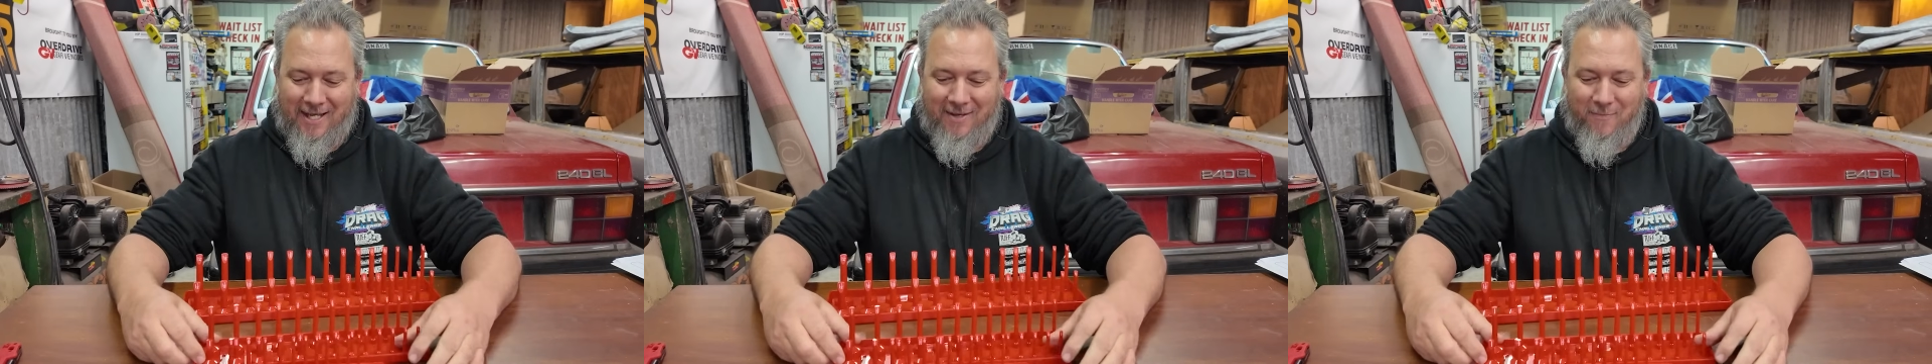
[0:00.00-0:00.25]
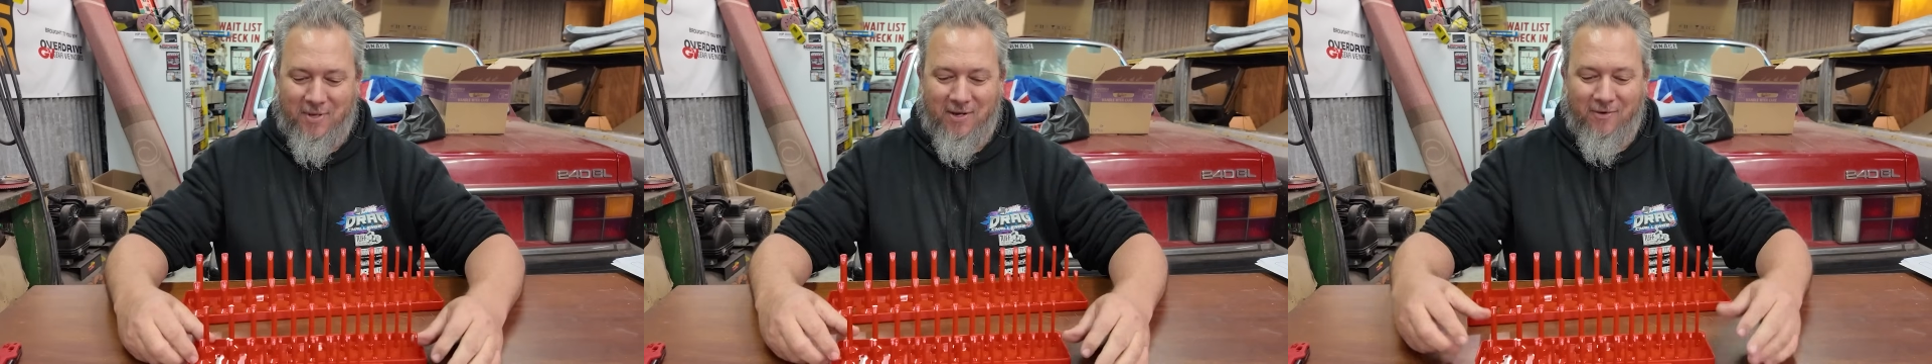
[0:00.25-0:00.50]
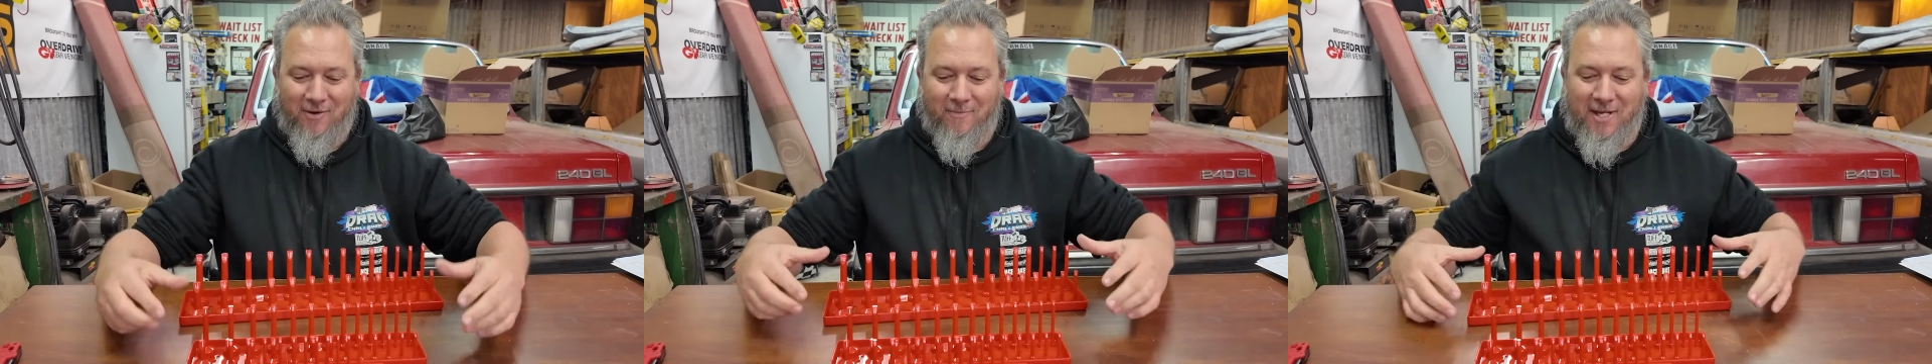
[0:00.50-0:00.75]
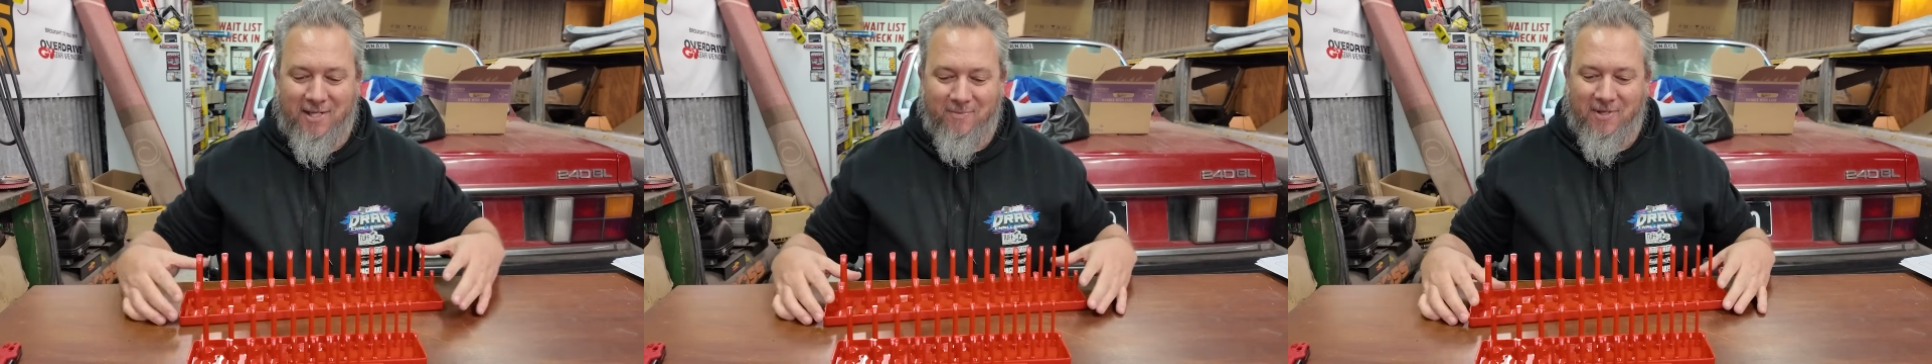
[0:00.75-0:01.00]
imperial
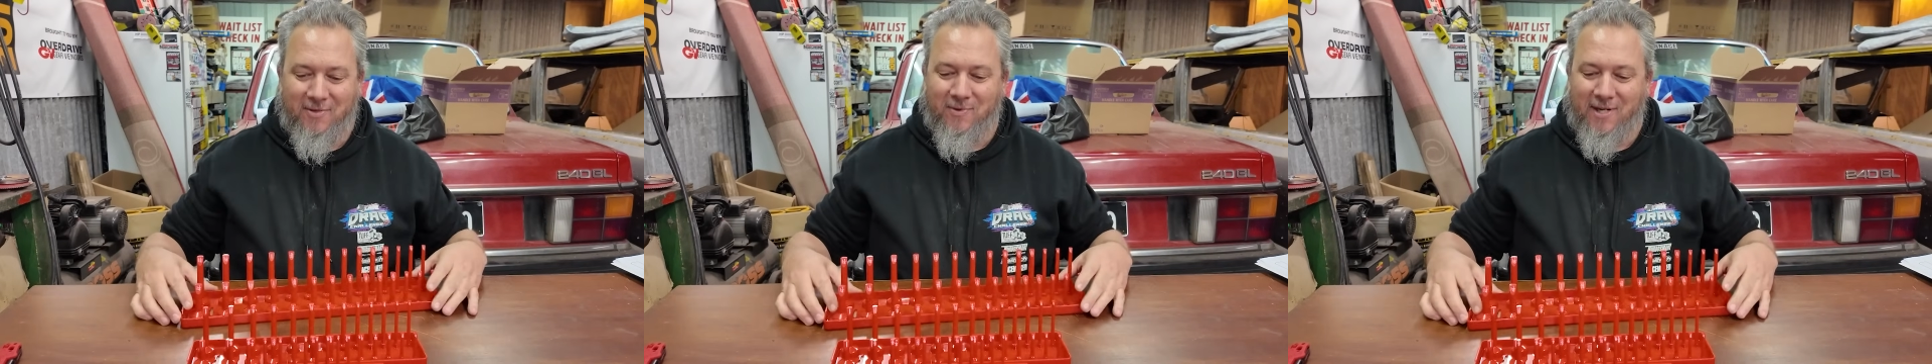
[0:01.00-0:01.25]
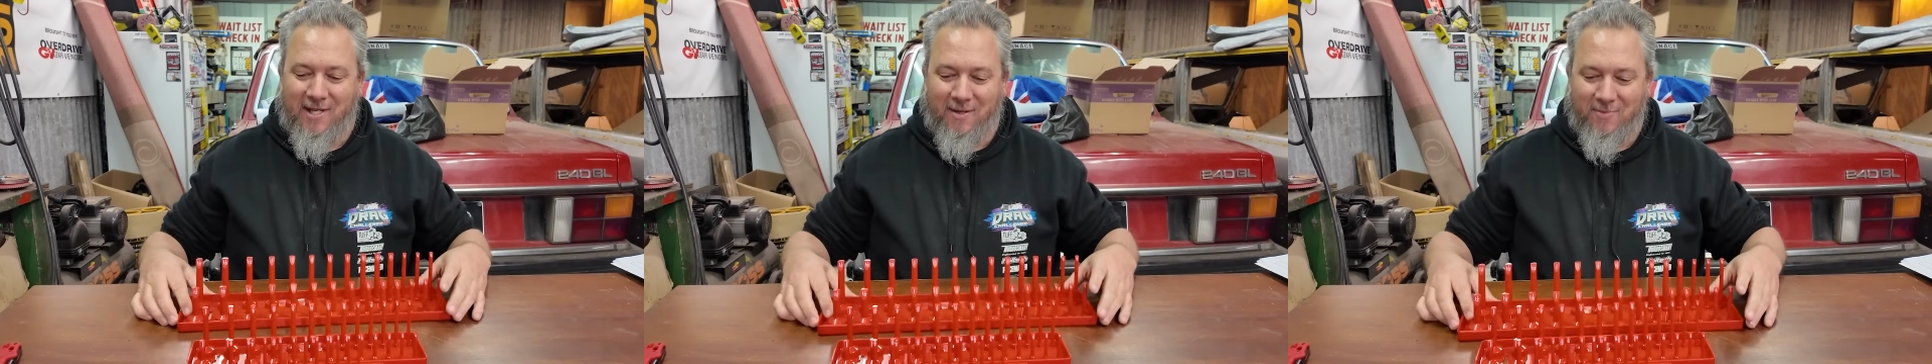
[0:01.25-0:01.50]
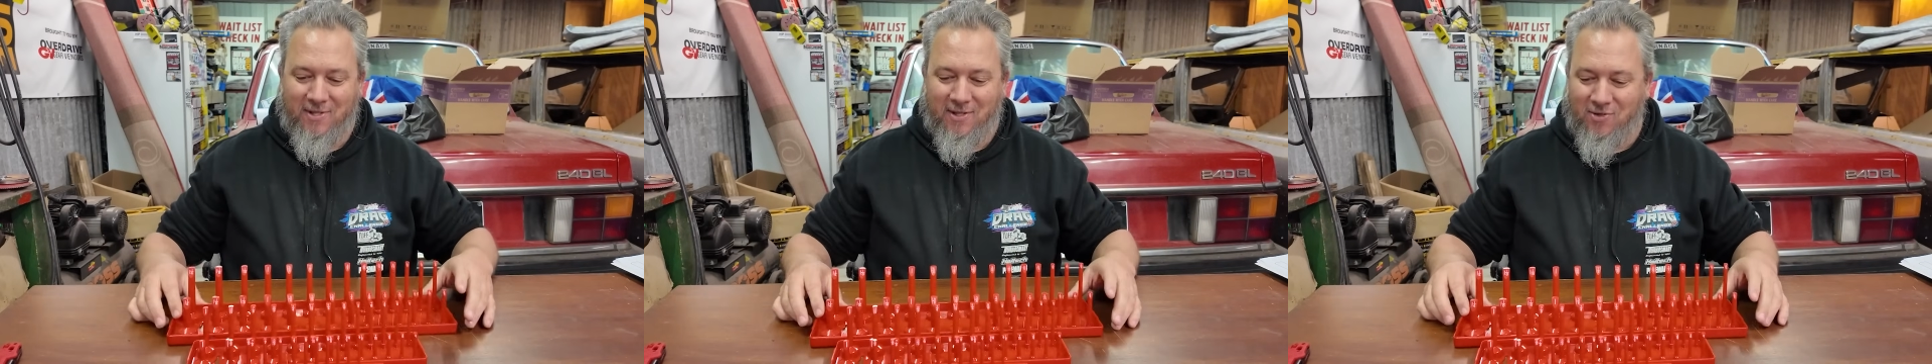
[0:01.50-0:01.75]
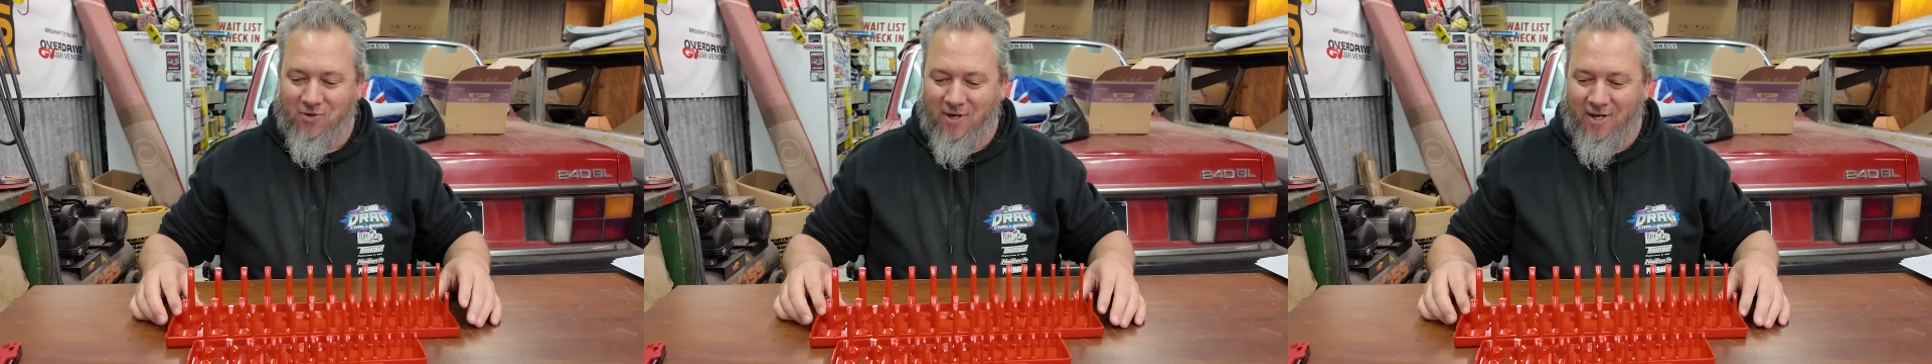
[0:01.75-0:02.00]
measurements when it comes to
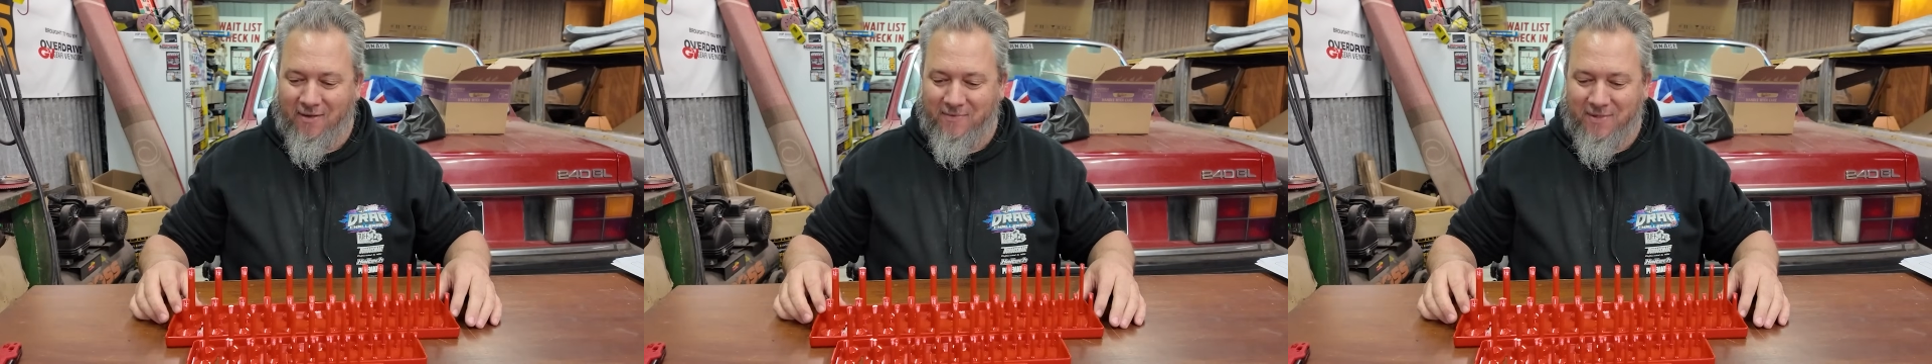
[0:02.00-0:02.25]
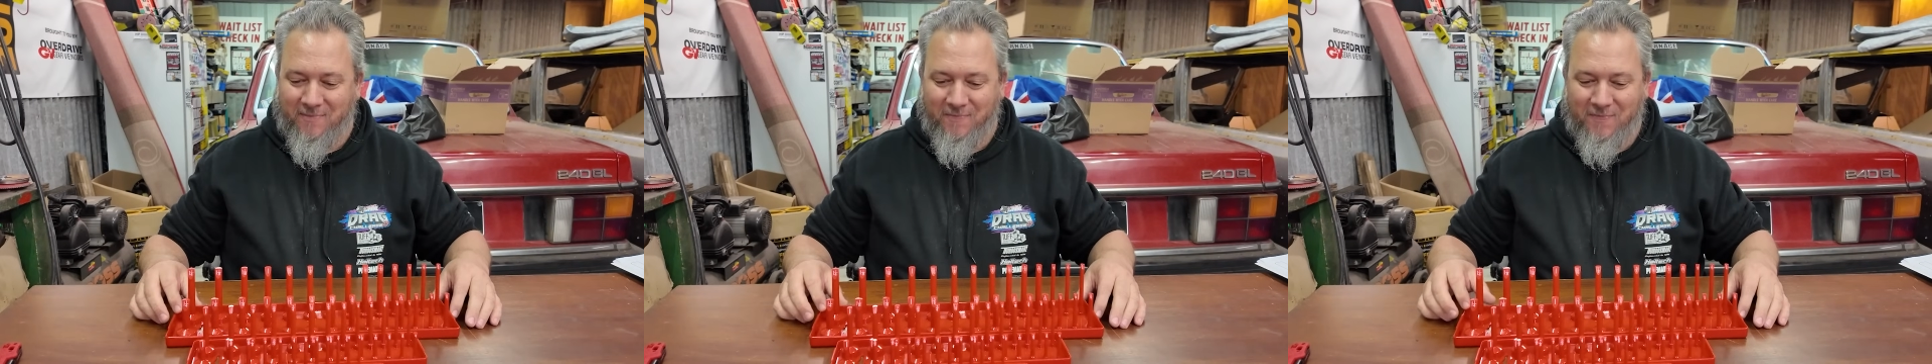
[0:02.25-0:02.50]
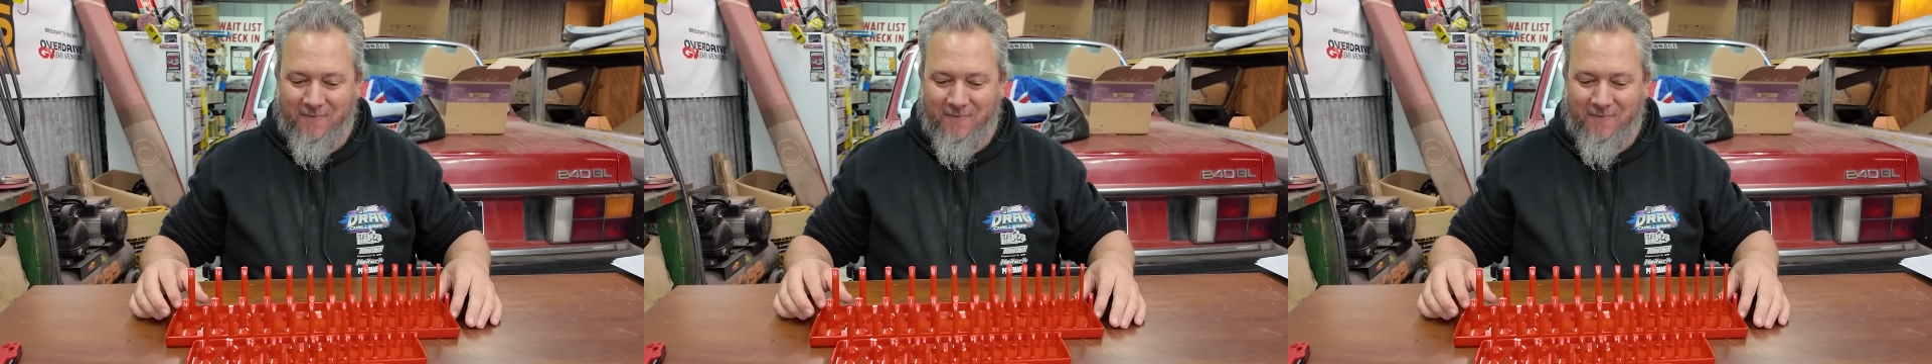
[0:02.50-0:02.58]
the drives.